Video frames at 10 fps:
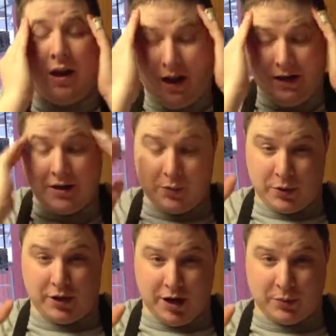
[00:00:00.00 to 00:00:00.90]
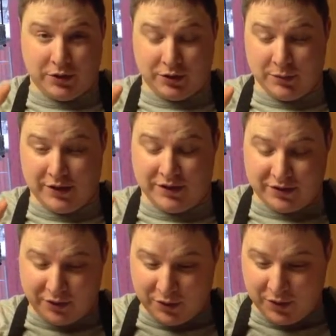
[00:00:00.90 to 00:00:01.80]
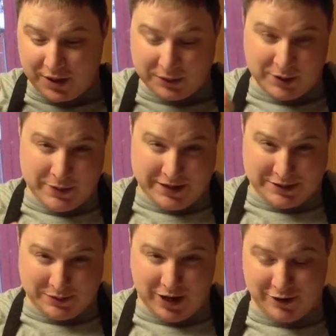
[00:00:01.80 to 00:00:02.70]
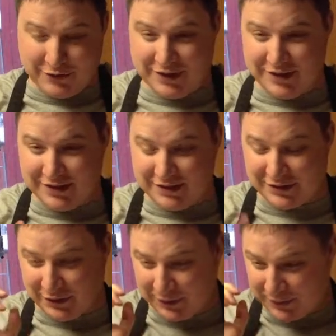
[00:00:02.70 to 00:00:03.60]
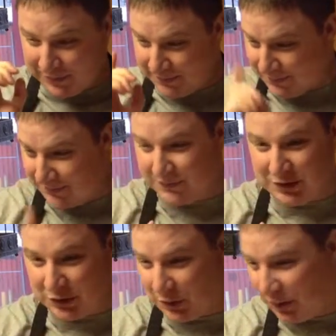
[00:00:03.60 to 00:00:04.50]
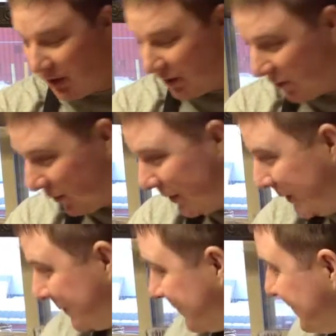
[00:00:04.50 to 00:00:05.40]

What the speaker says: I need to perk up a little bit, so I'm going to make some coffee, so just hold on a little bit.